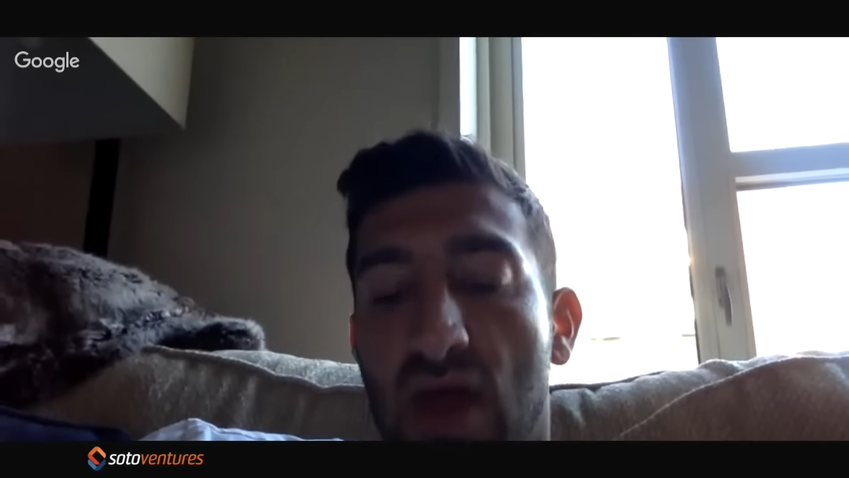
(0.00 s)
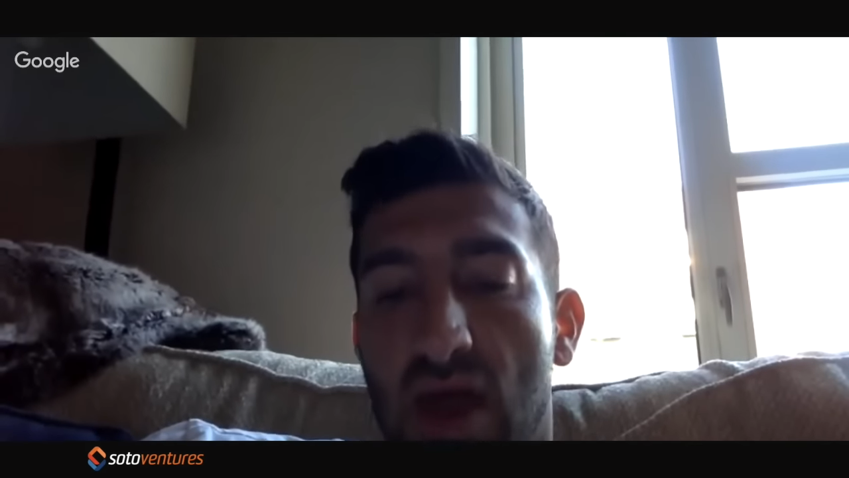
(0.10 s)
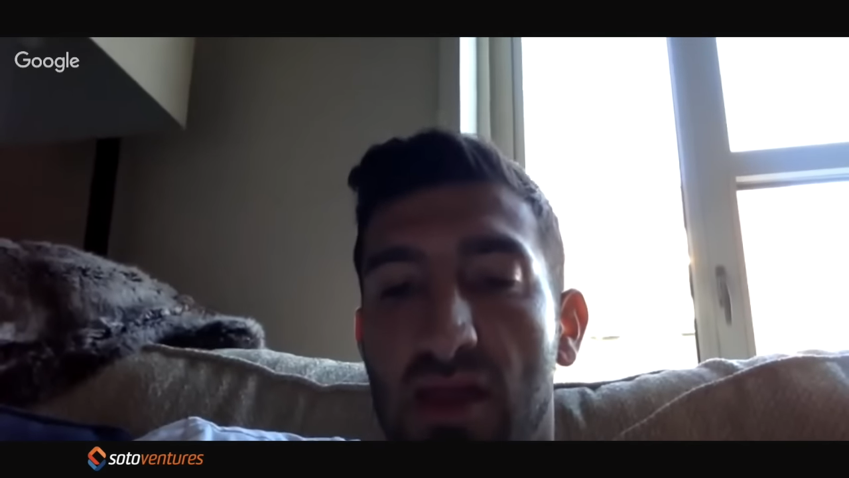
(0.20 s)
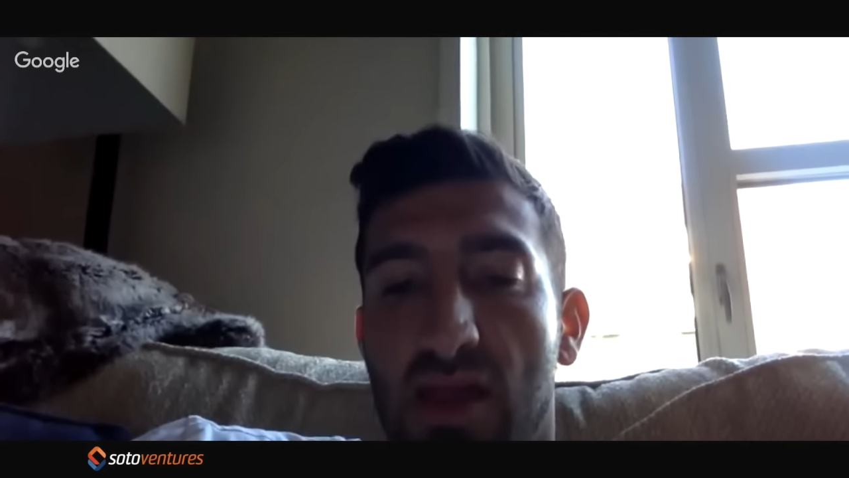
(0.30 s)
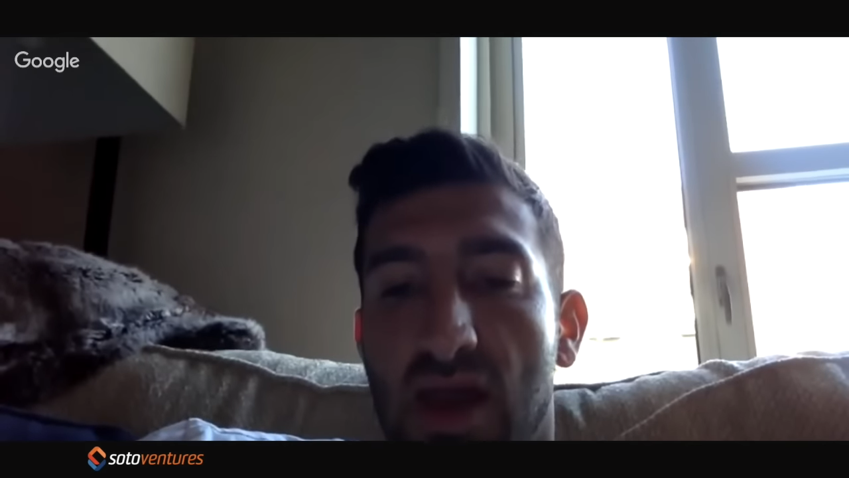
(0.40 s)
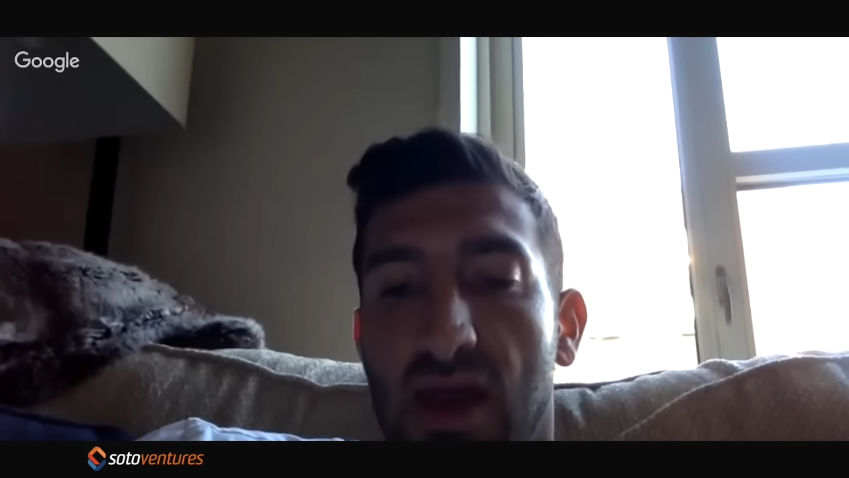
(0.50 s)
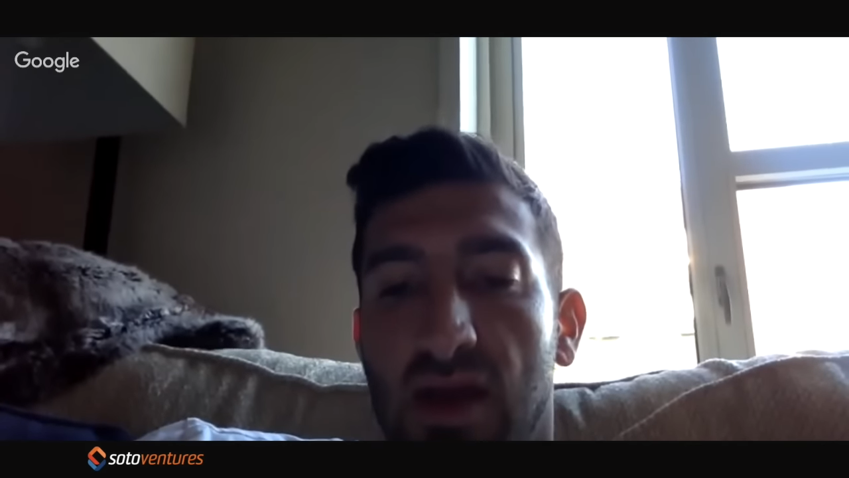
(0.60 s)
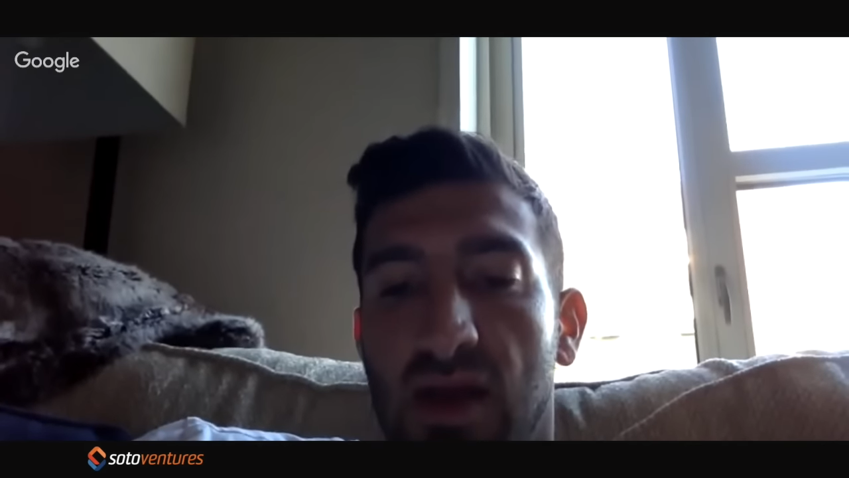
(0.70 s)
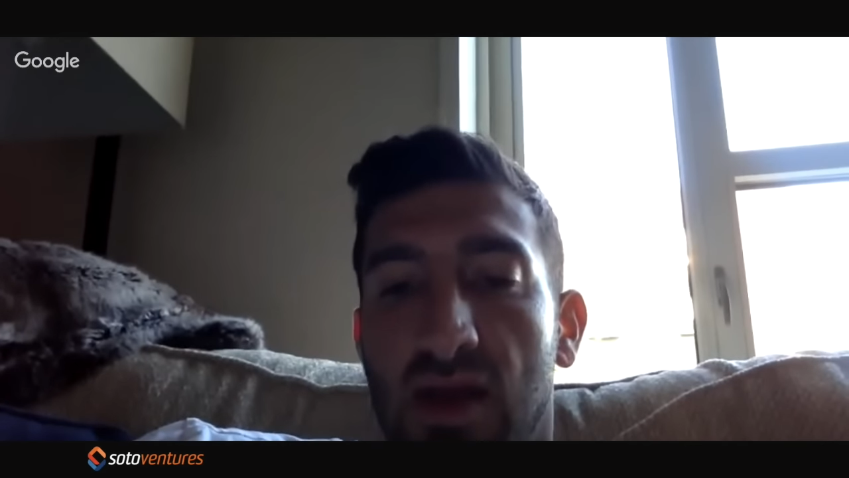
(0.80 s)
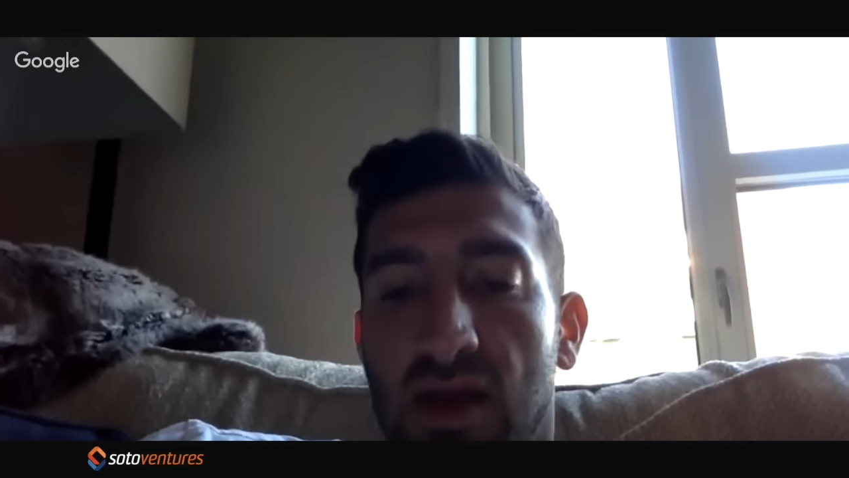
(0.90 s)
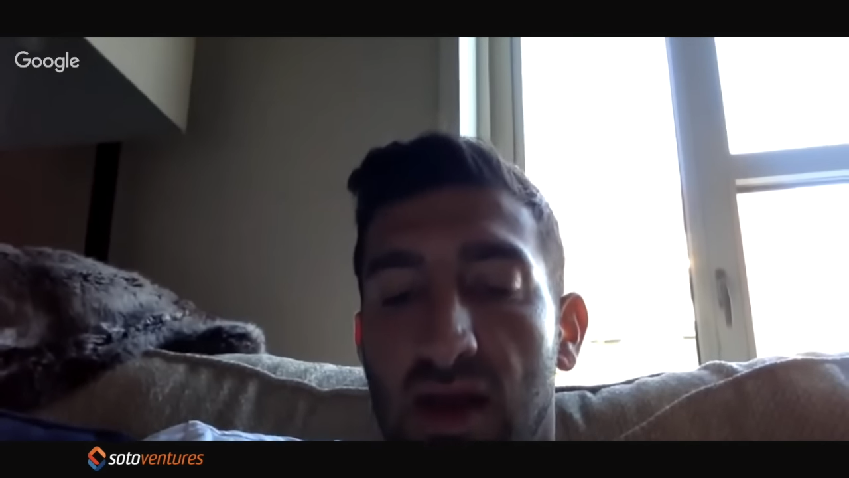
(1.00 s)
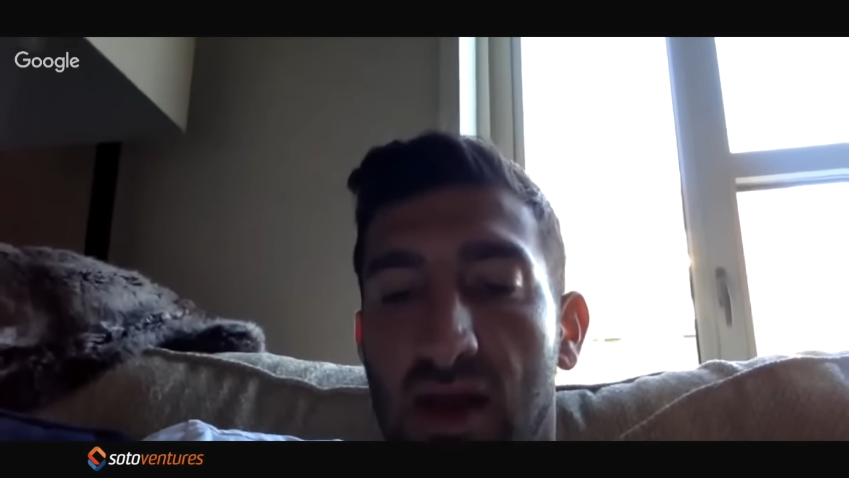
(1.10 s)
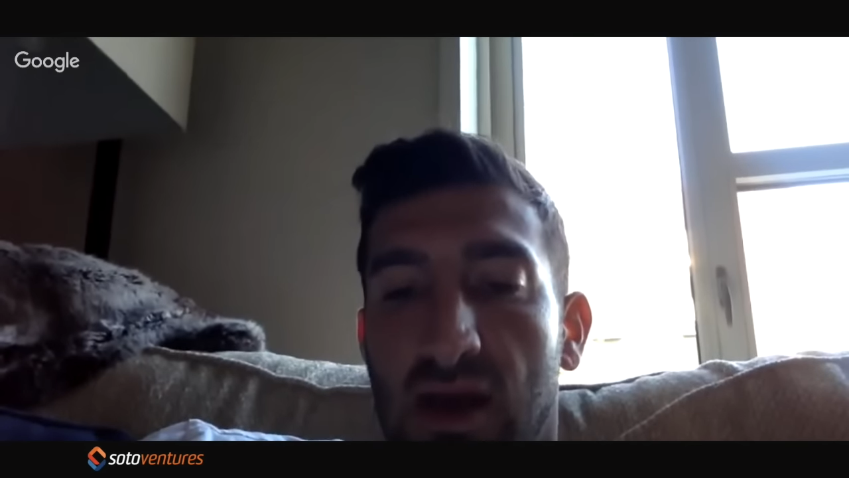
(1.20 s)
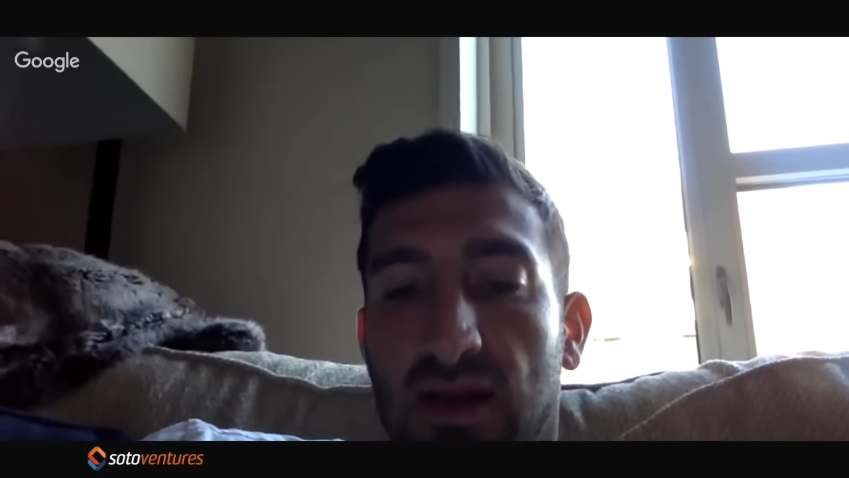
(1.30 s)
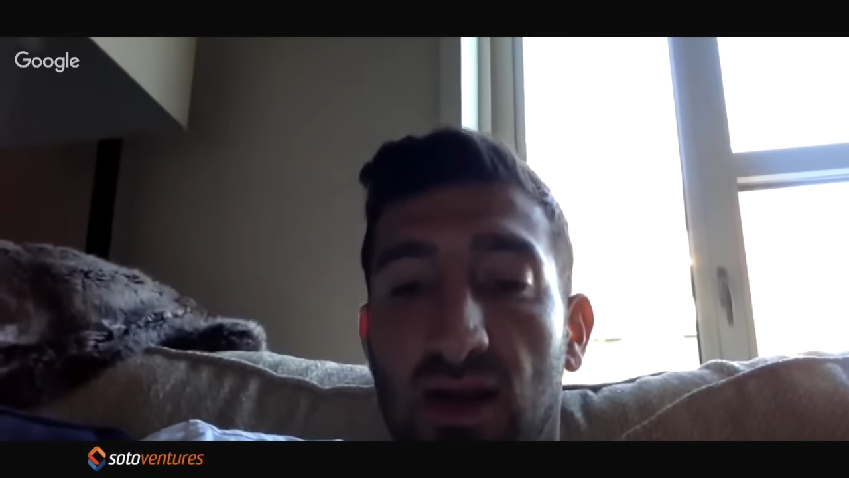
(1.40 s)
And then
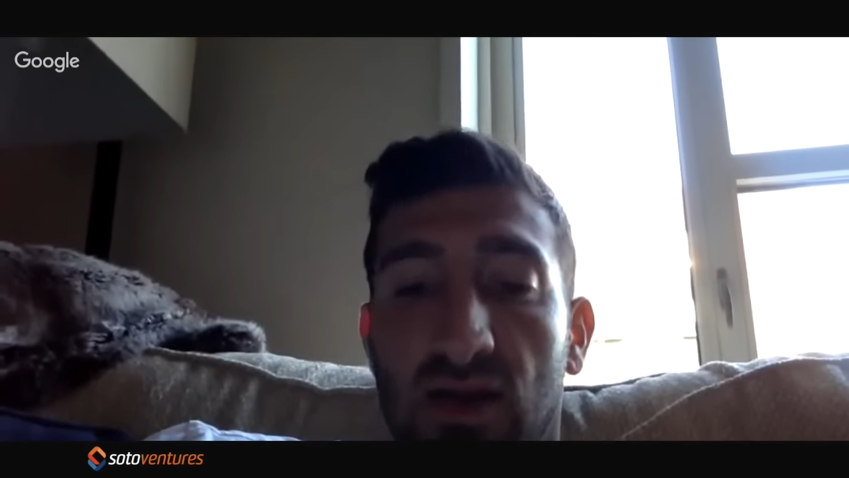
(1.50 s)
the